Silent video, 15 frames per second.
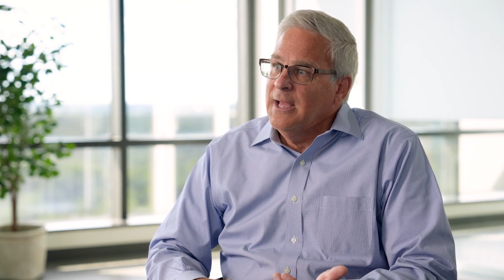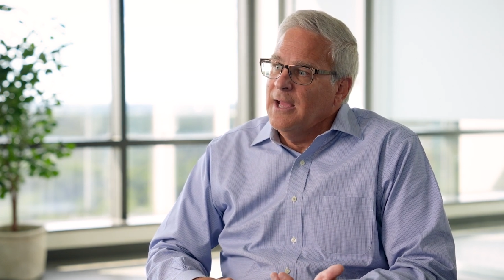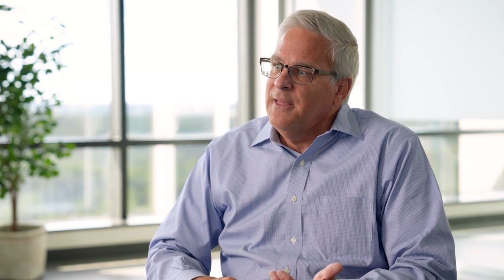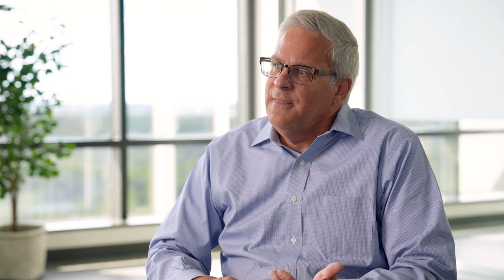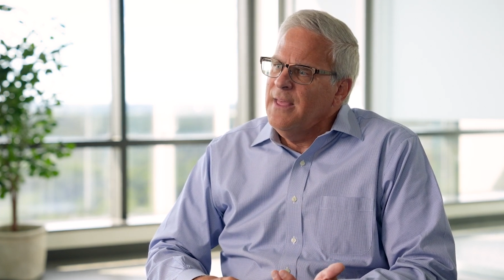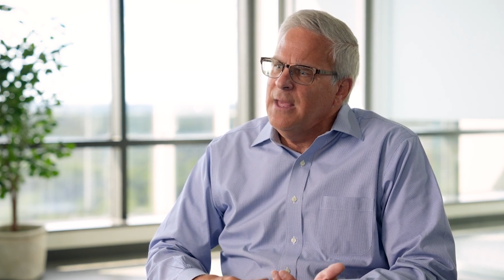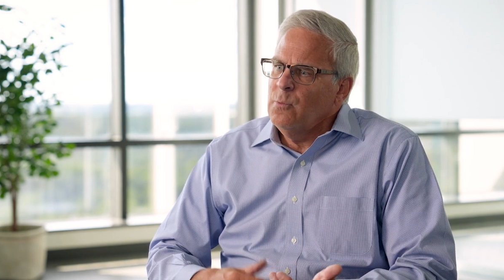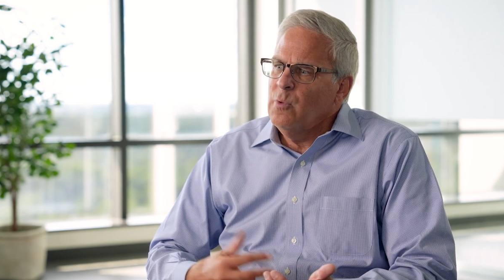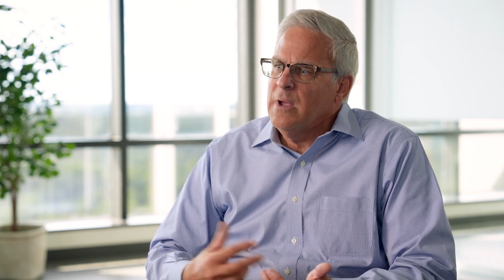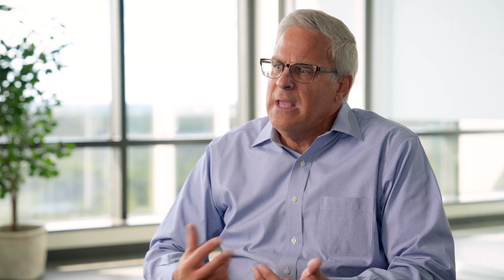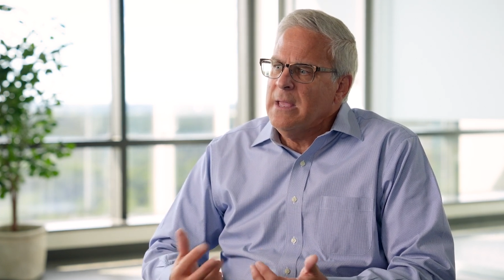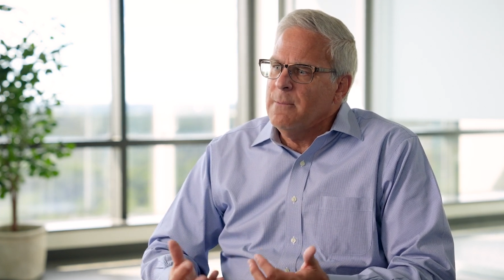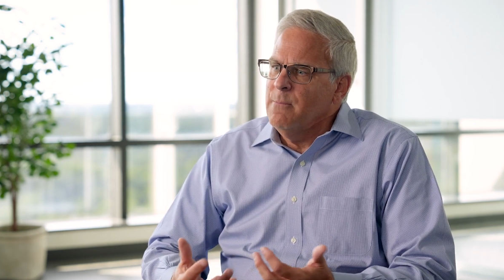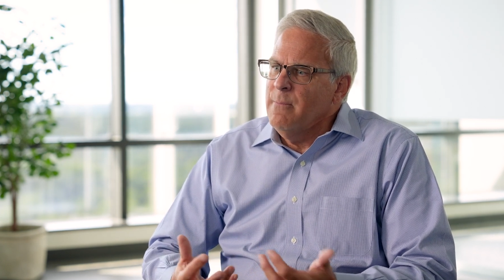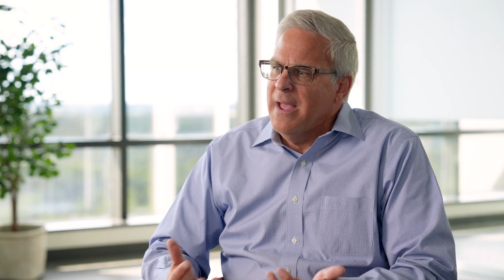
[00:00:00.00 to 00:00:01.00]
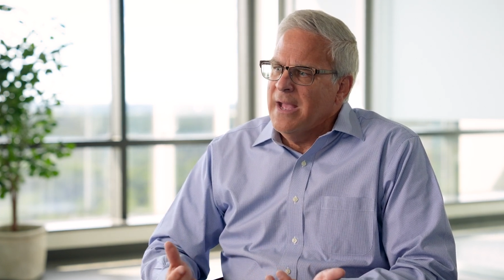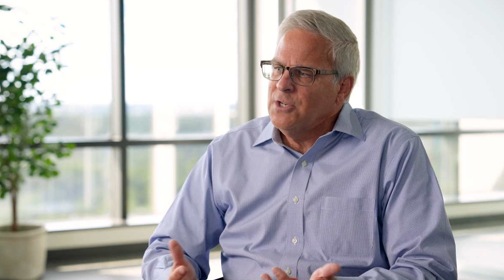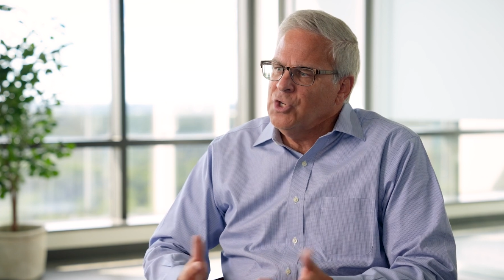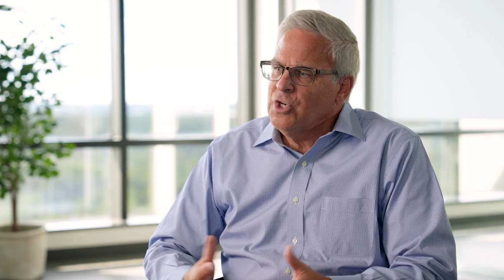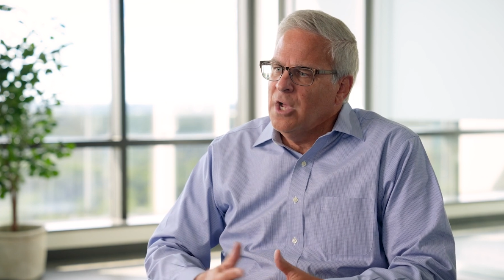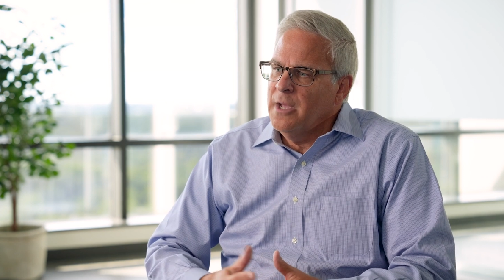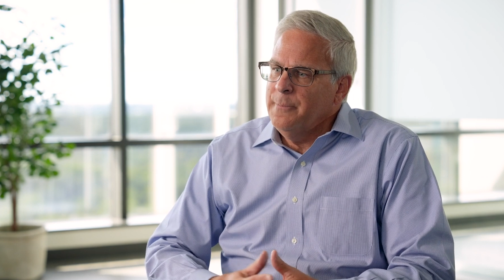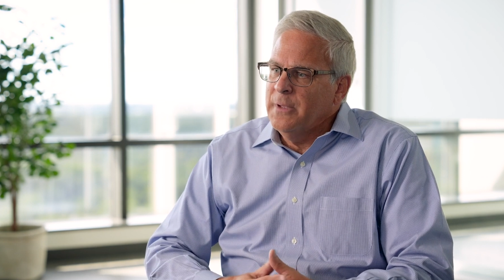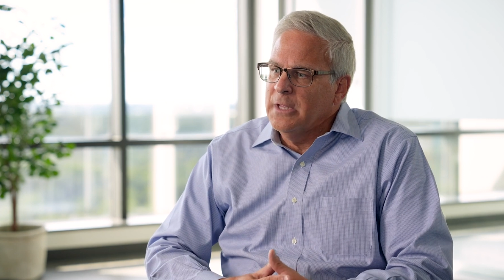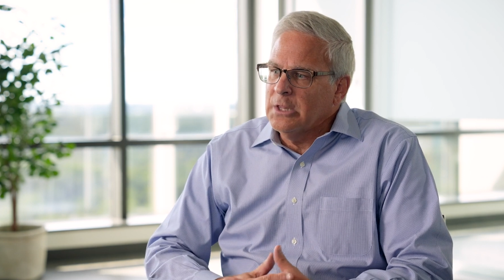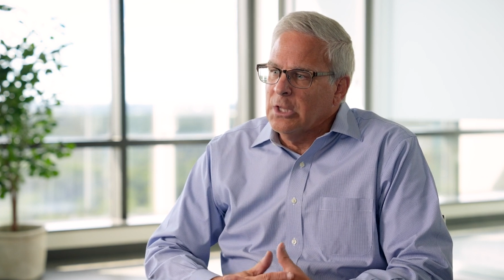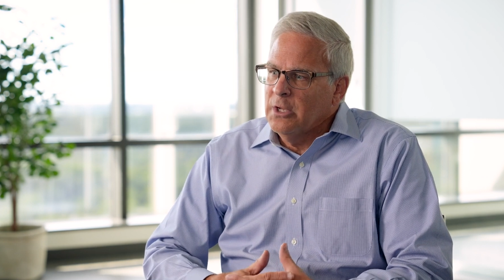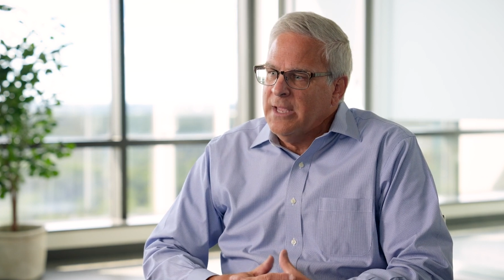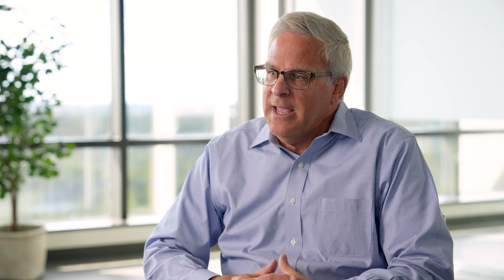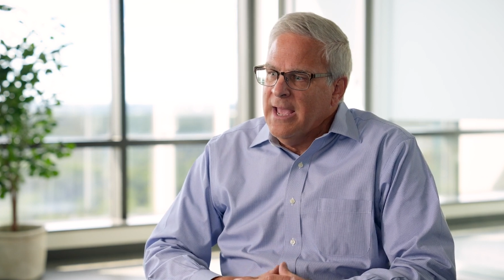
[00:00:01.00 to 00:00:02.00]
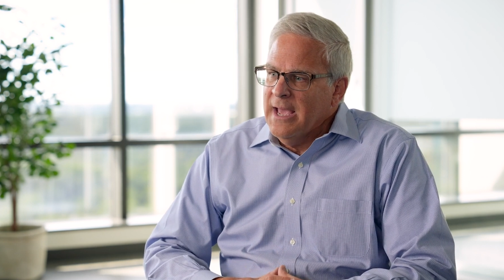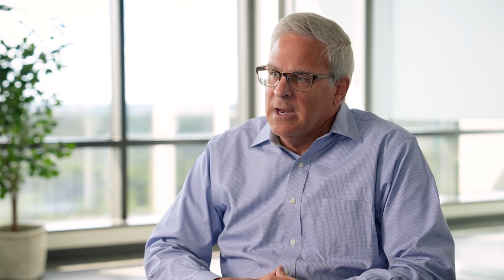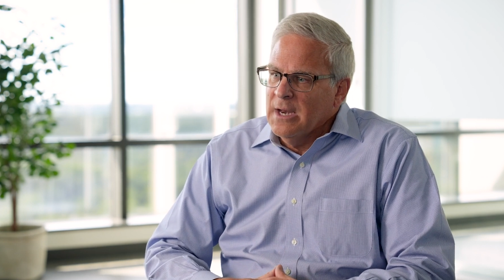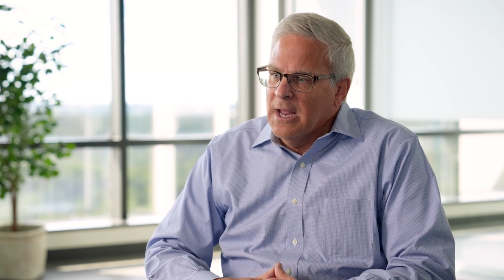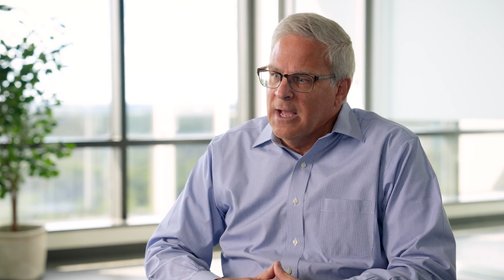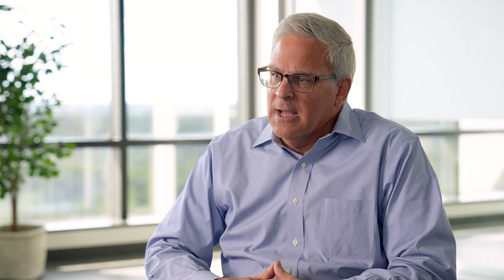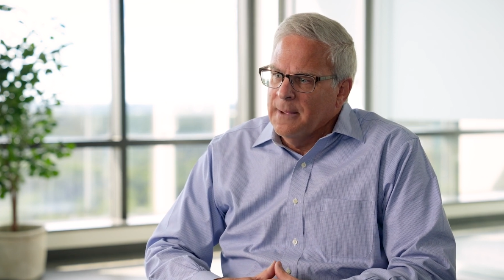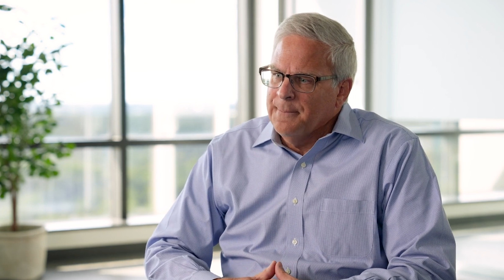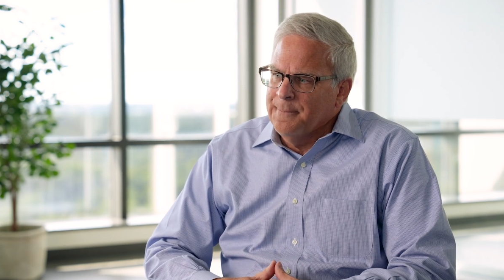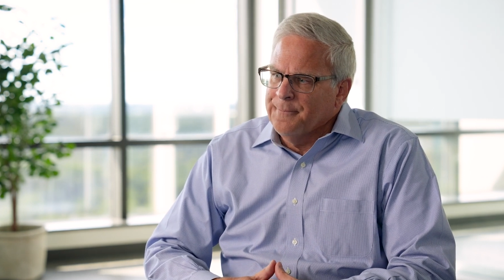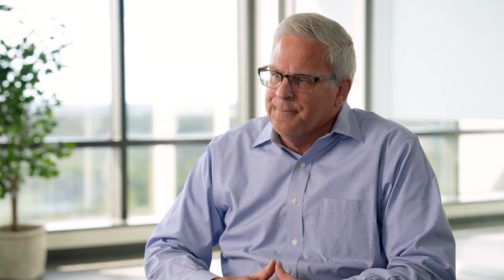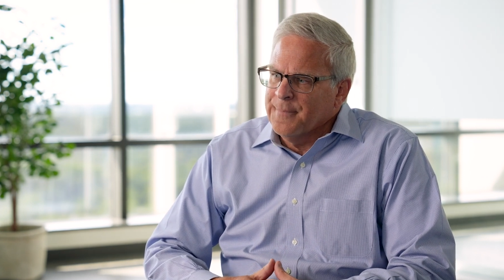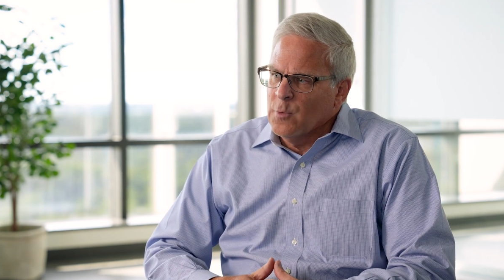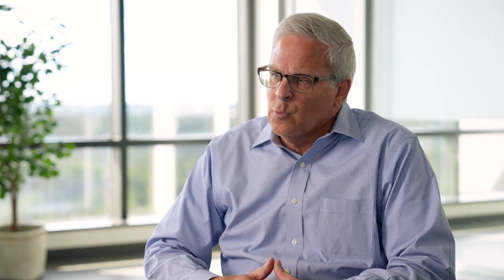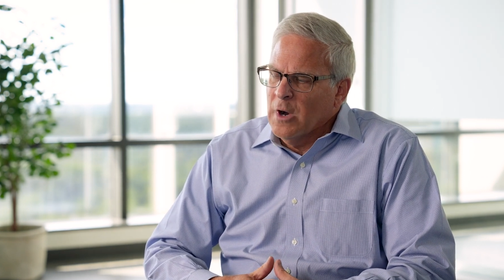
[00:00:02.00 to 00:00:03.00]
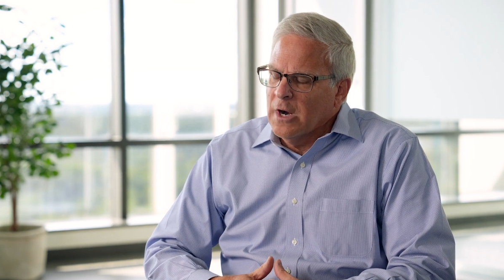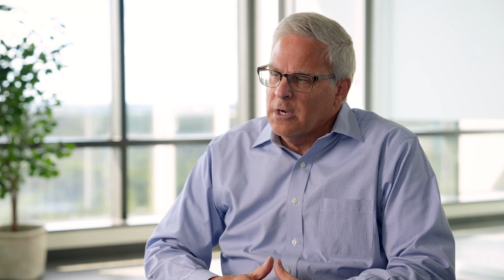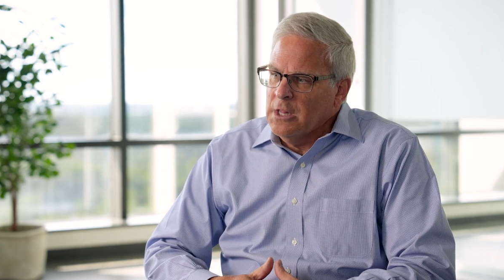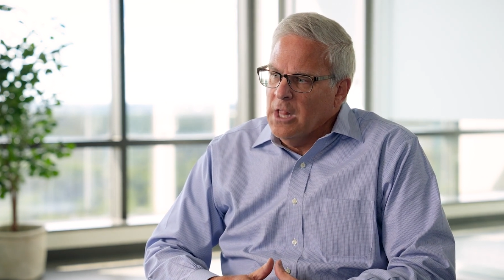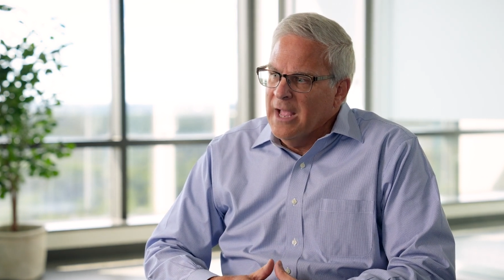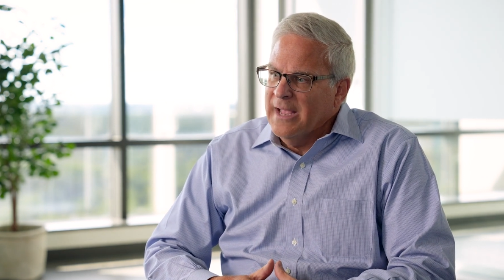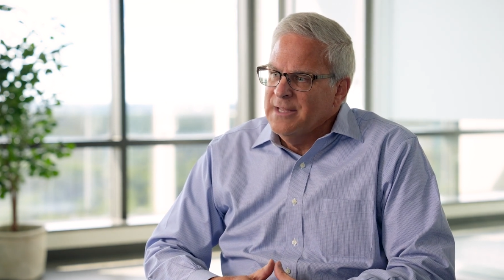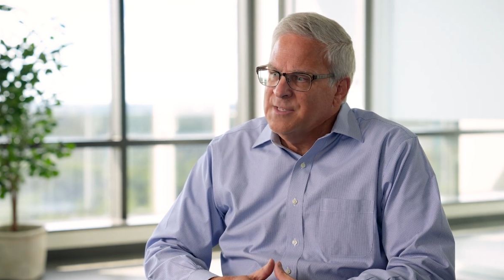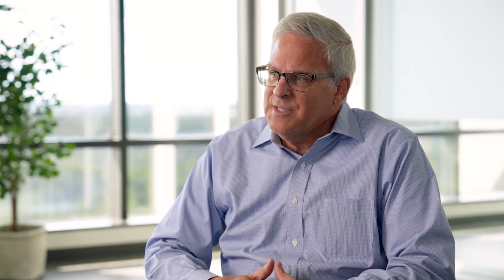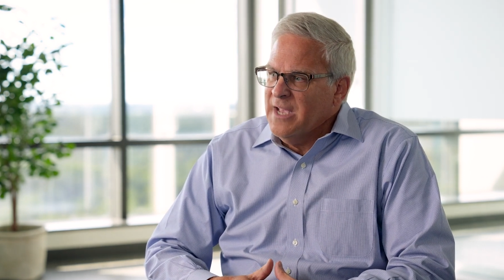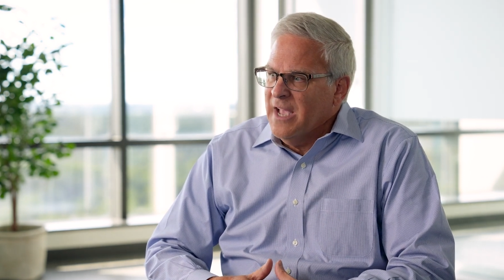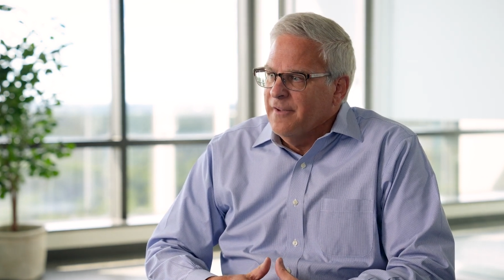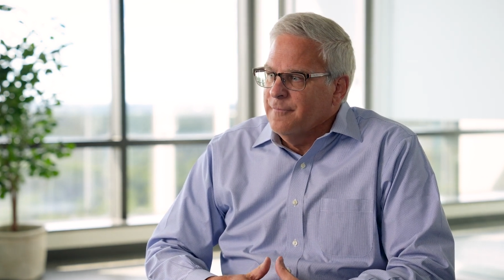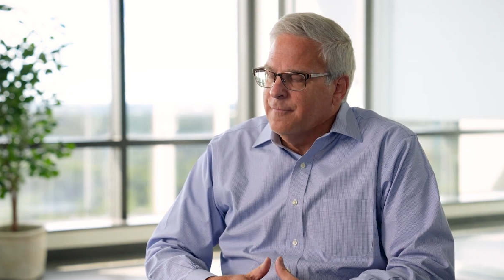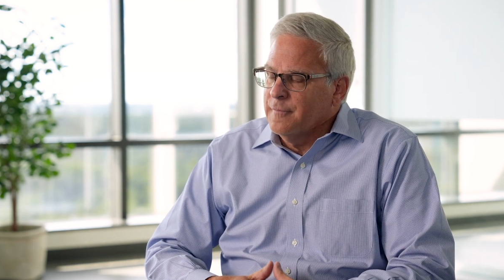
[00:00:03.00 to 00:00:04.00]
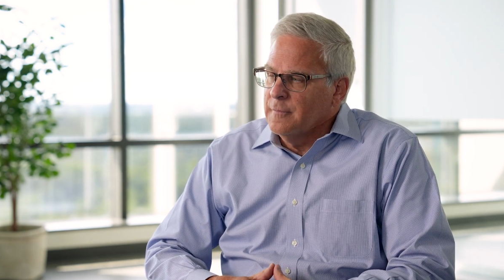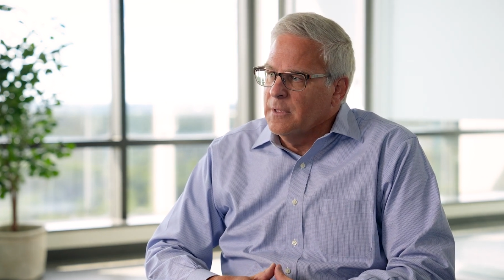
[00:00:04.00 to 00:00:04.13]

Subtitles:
and then we match up and look at where clients have